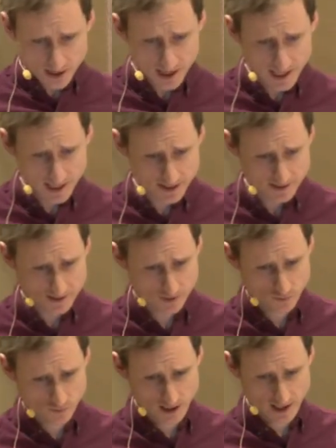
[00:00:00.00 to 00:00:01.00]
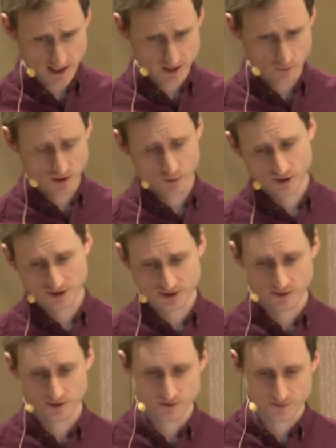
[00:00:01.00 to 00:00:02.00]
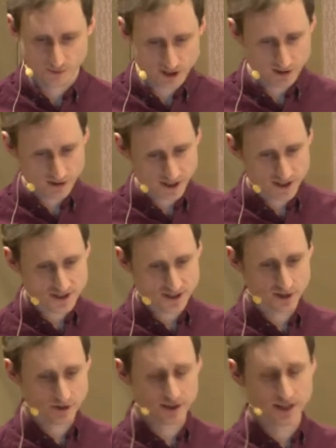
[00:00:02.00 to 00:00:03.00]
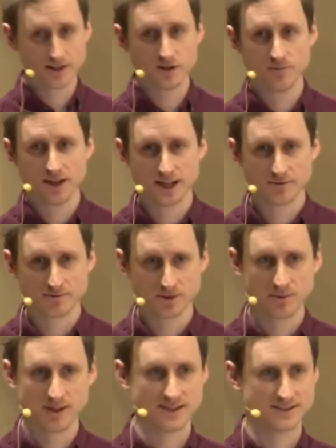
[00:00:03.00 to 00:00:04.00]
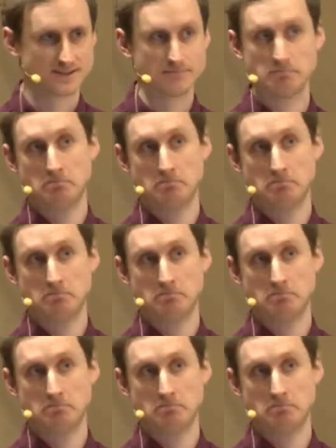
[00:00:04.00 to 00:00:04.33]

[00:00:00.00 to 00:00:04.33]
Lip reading: and we wanted to rearrange and create new meaning from the past.